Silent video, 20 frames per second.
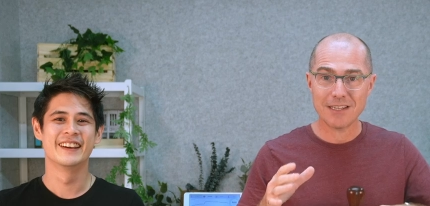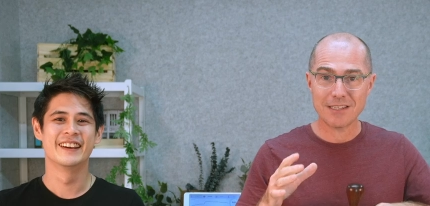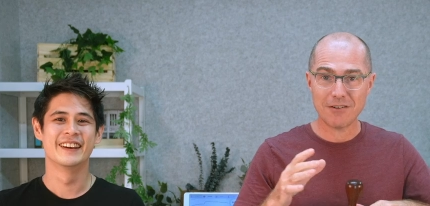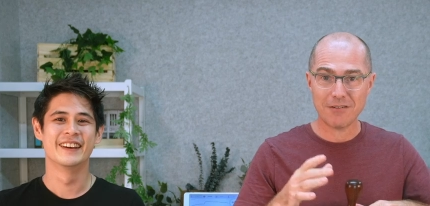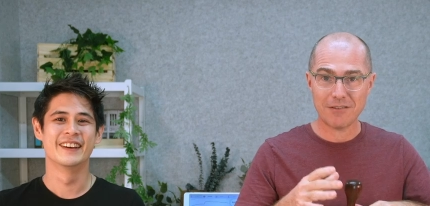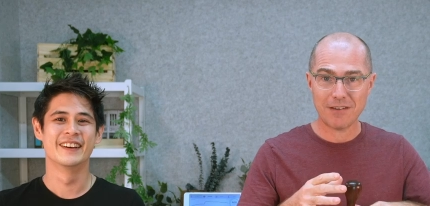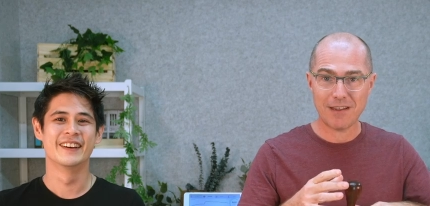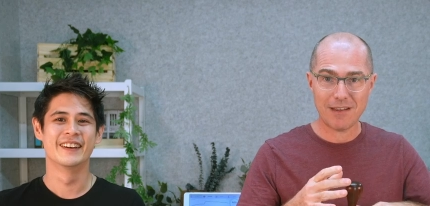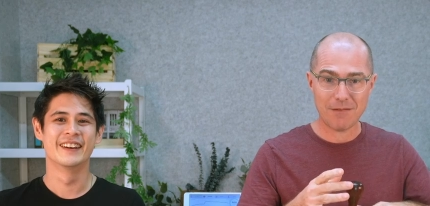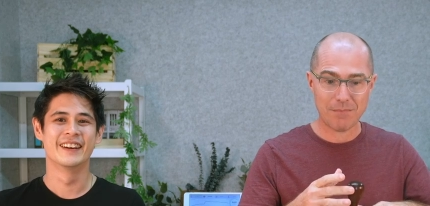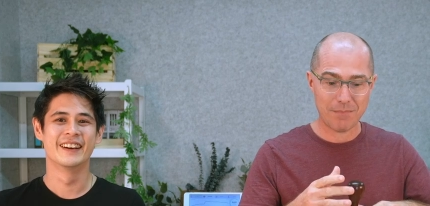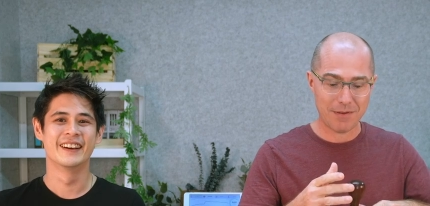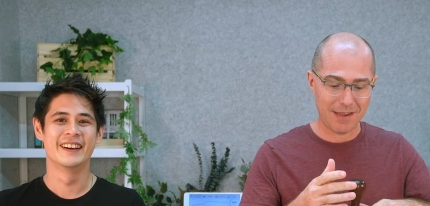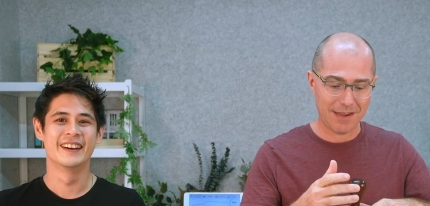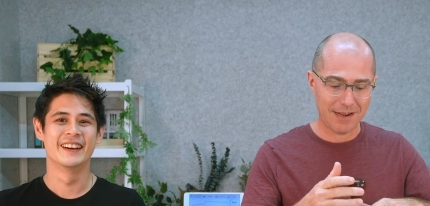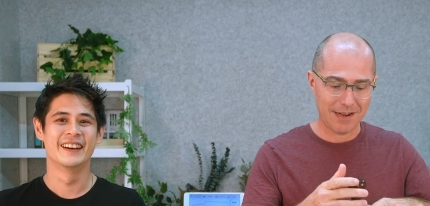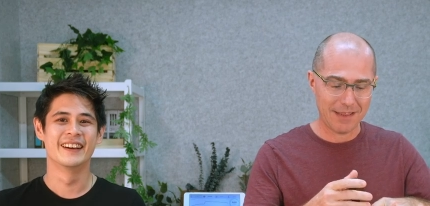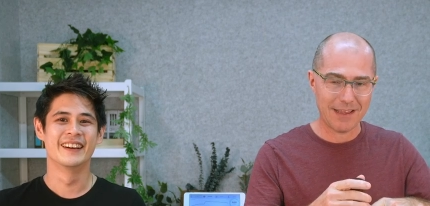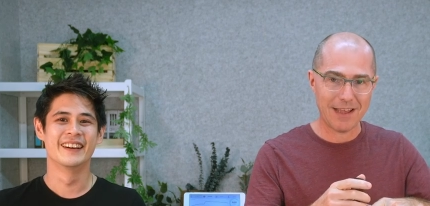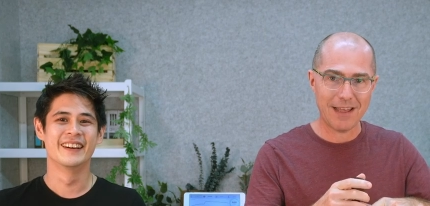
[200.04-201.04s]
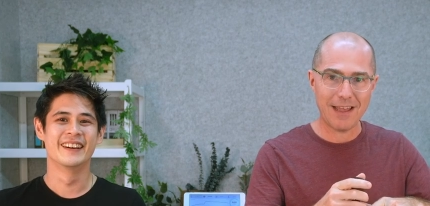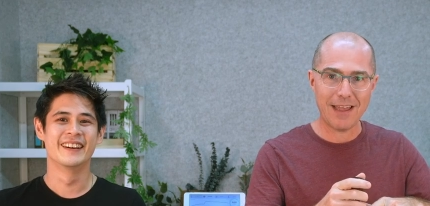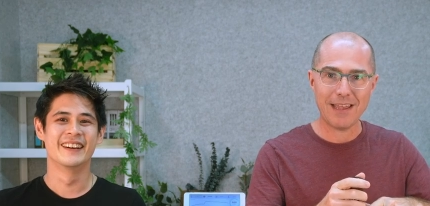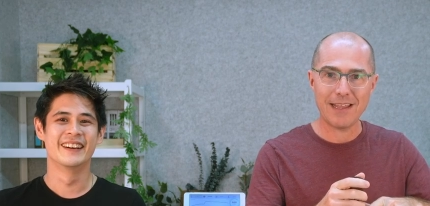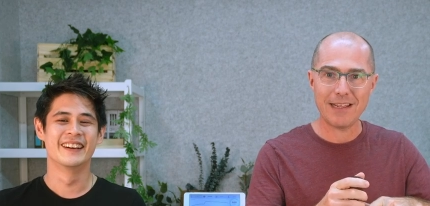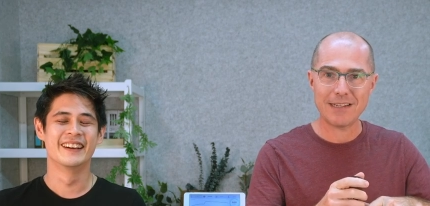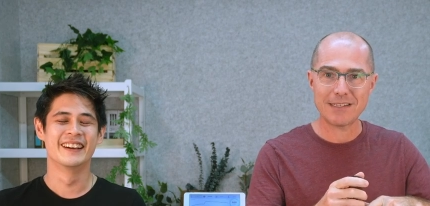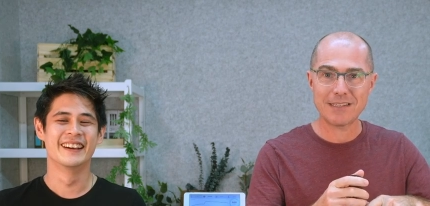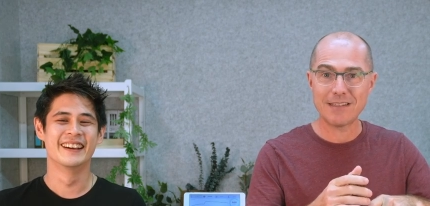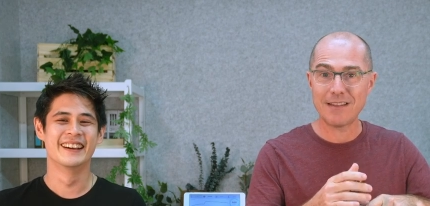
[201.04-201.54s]
Speaker 1: they're tamping that
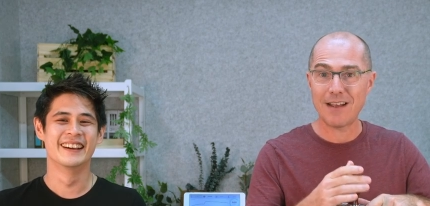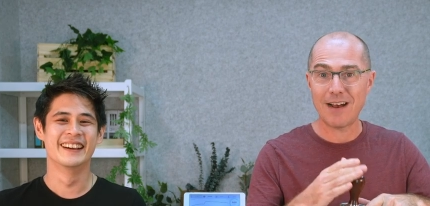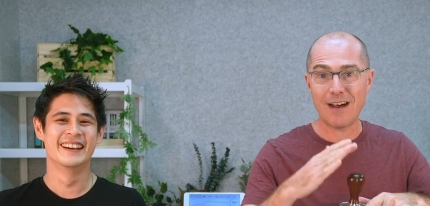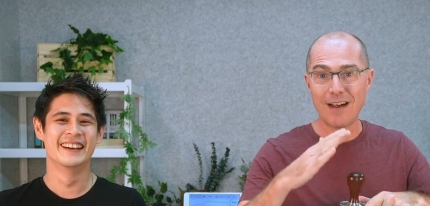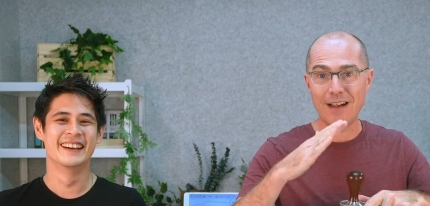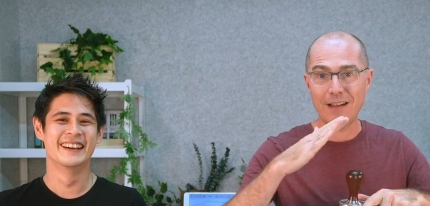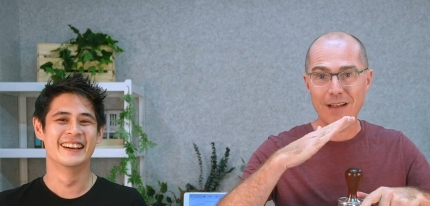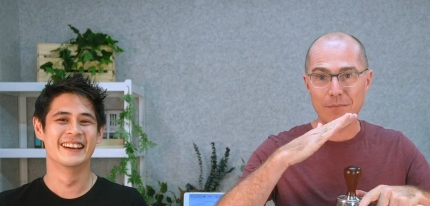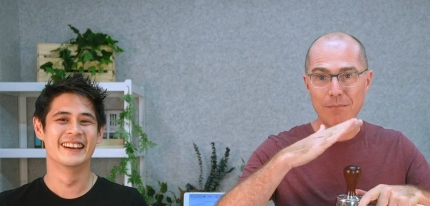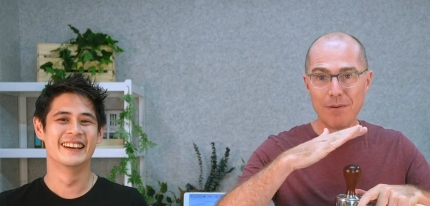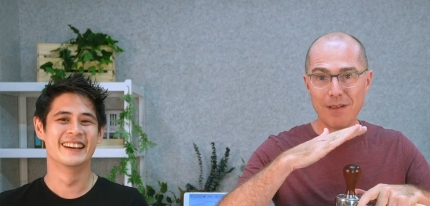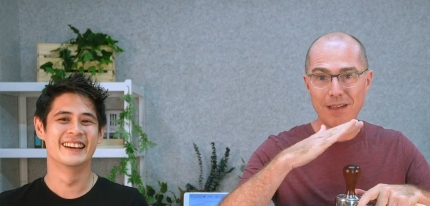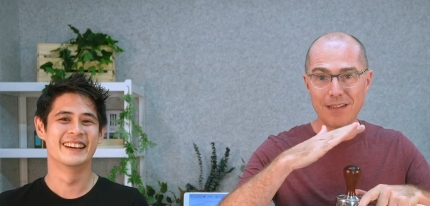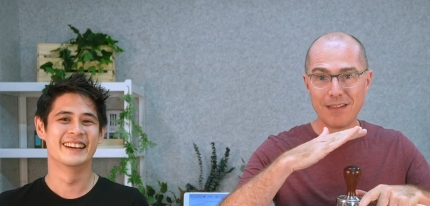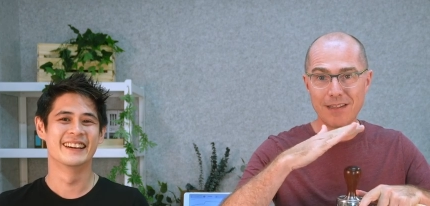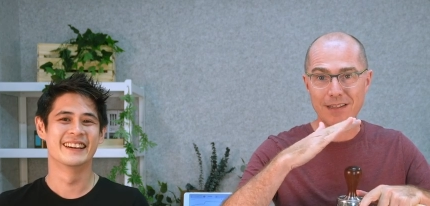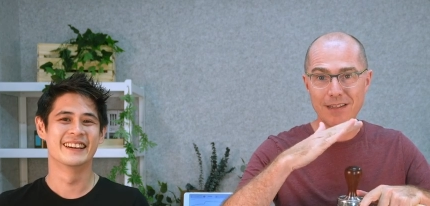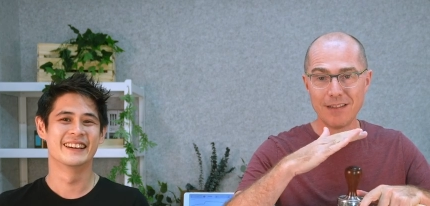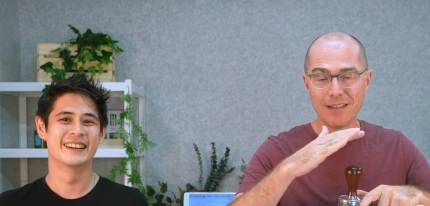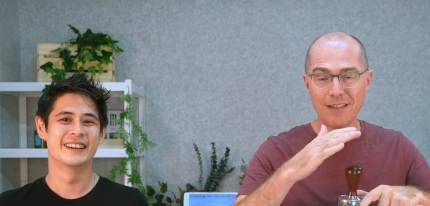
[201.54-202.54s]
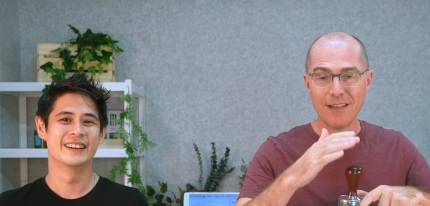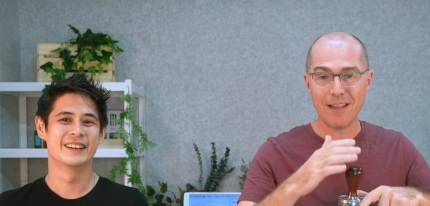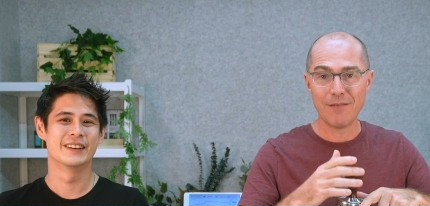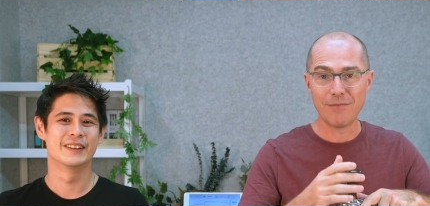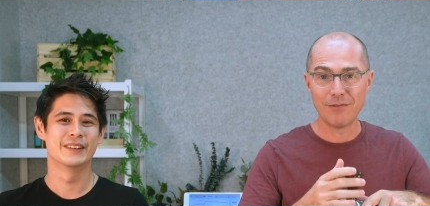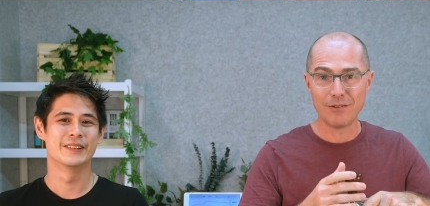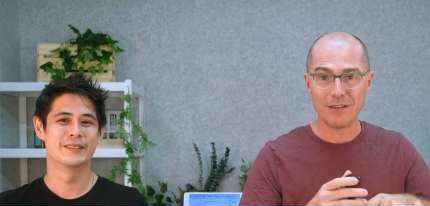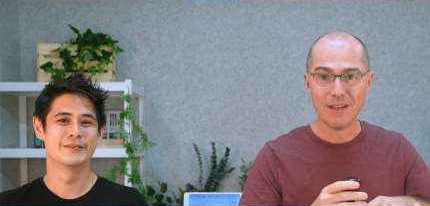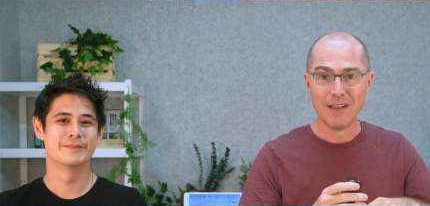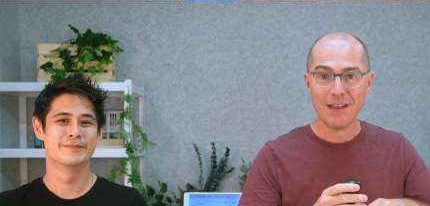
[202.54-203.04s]
it's not been
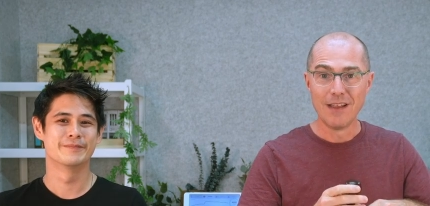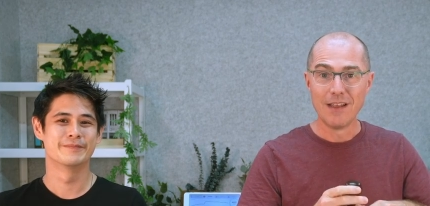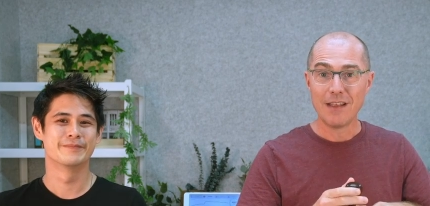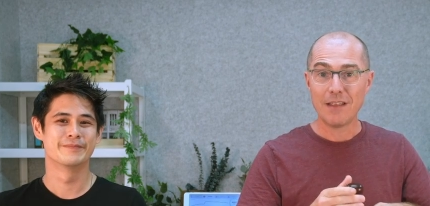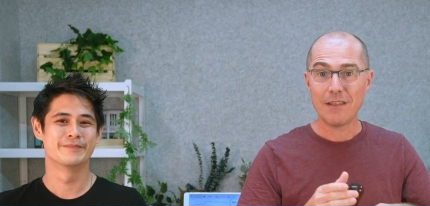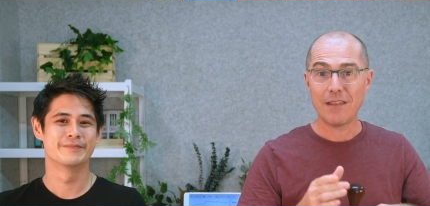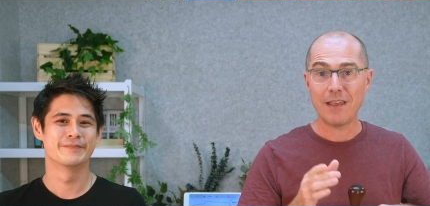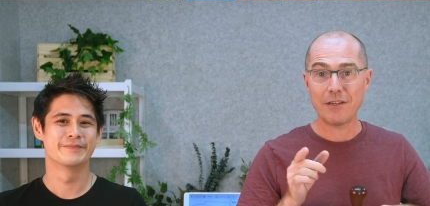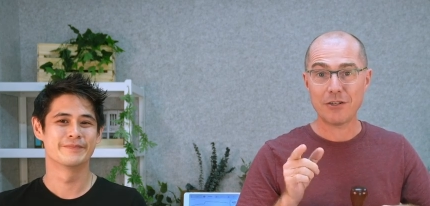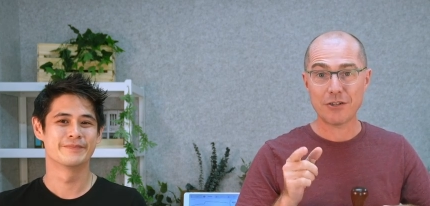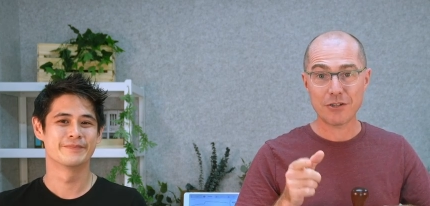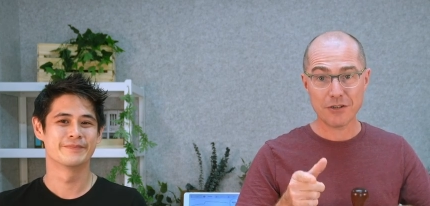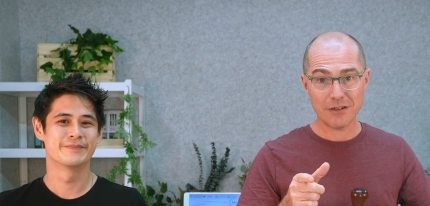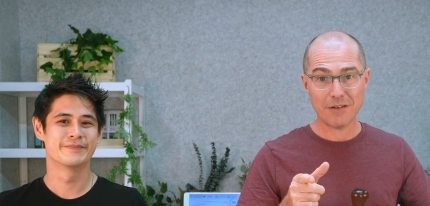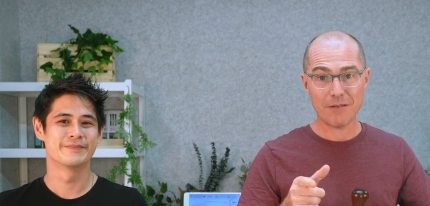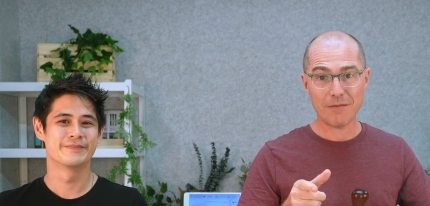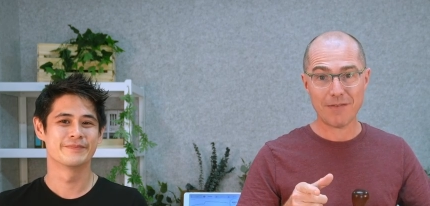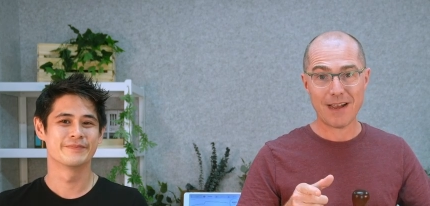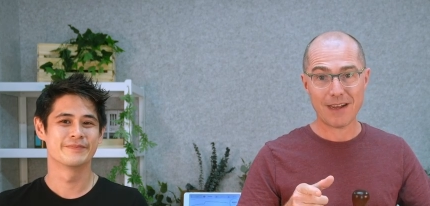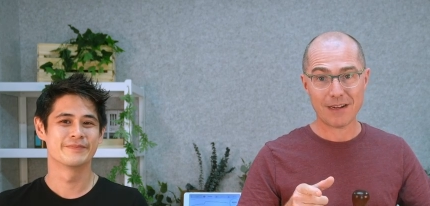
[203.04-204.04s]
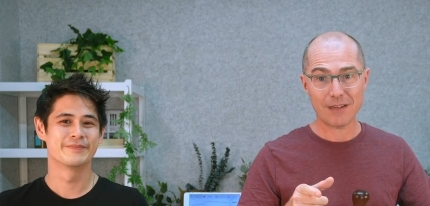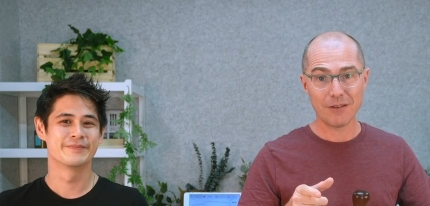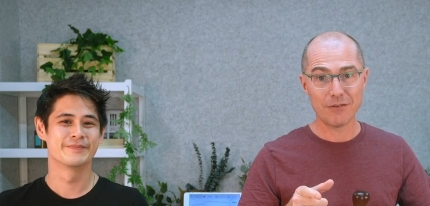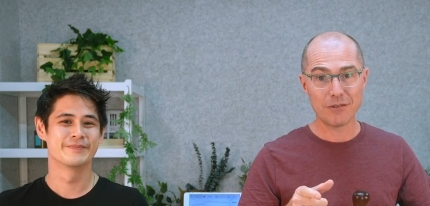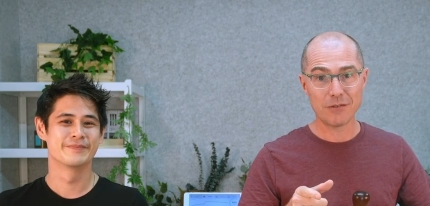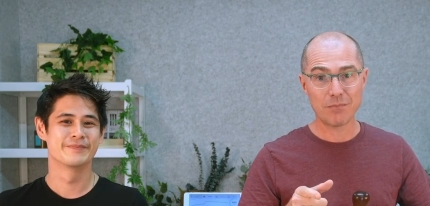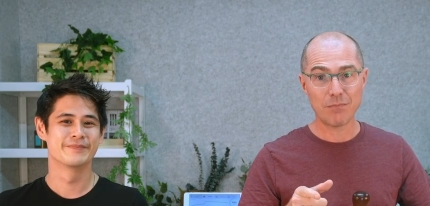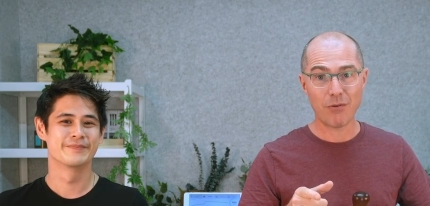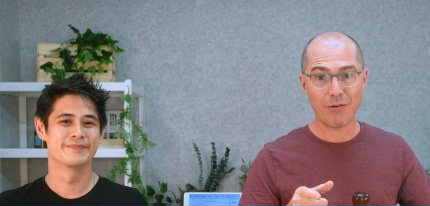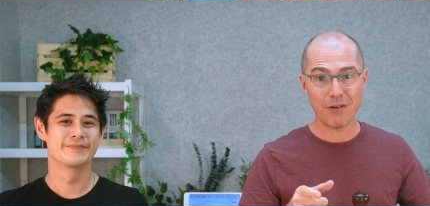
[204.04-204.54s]
level. They should, in fact,
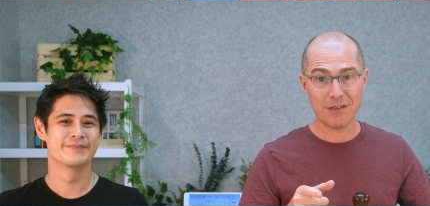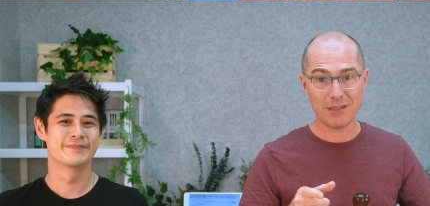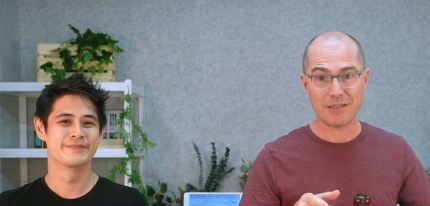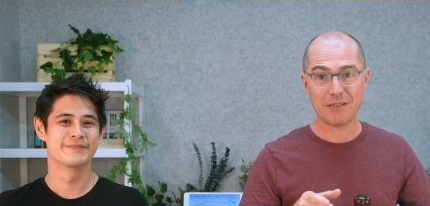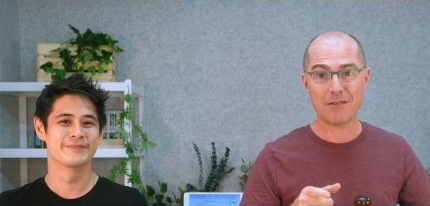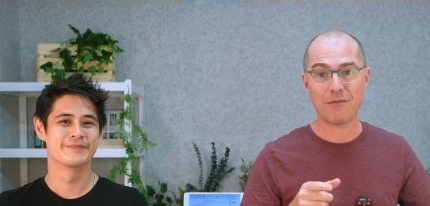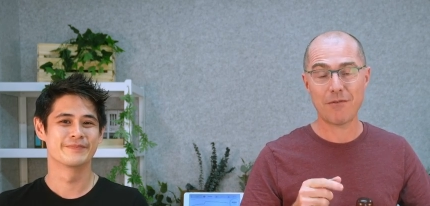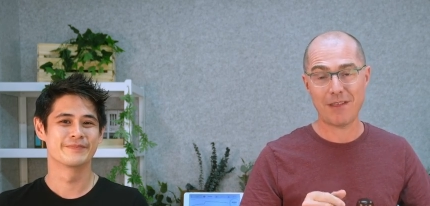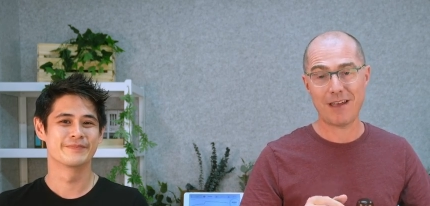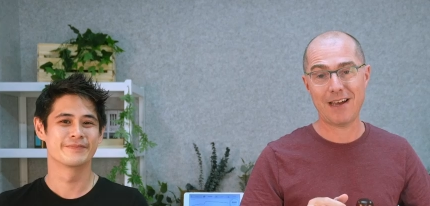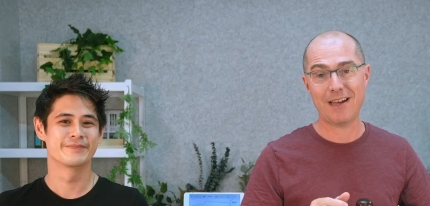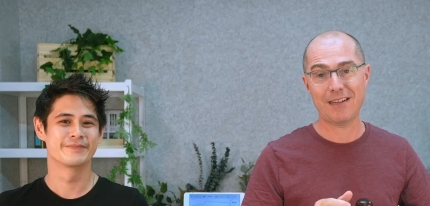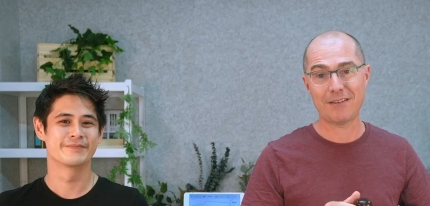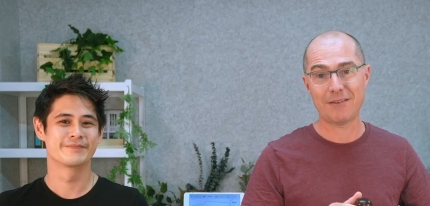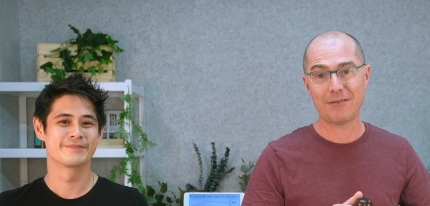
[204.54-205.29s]
lose points for that.